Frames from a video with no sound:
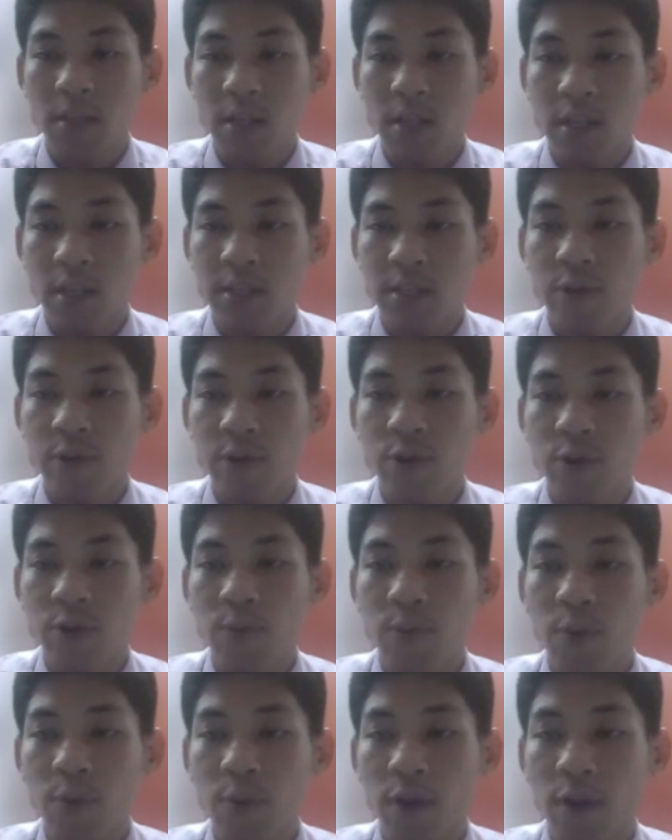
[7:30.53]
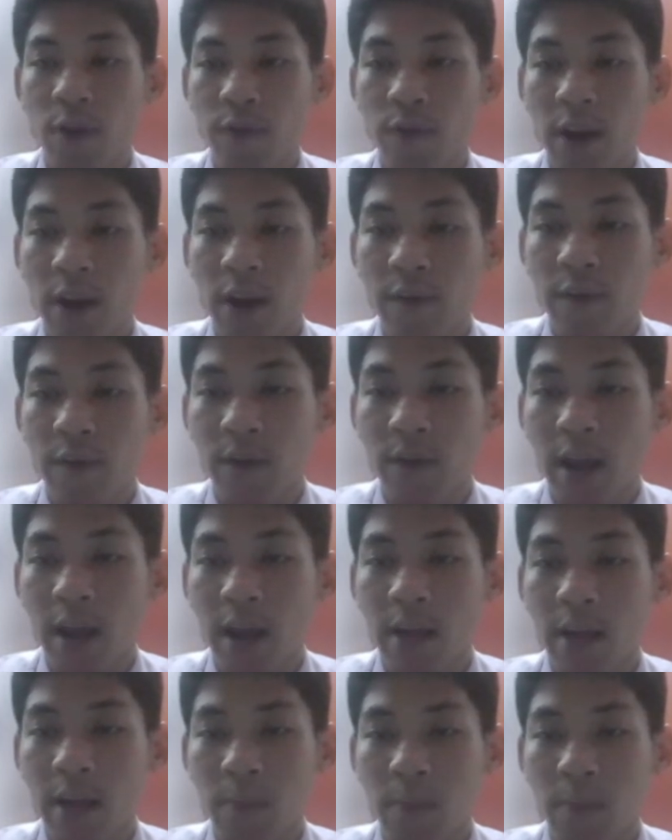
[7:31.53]
0.59
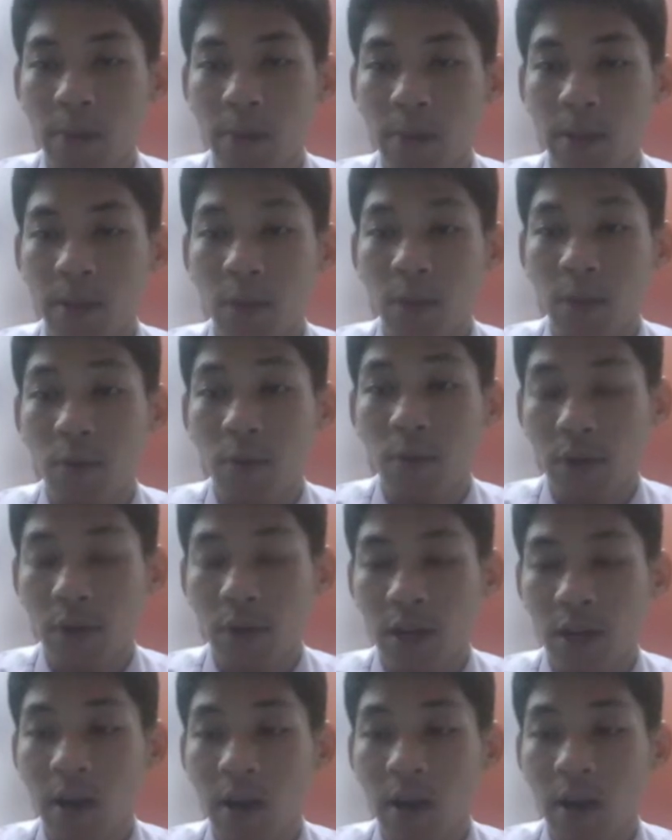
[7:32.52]
mm per year,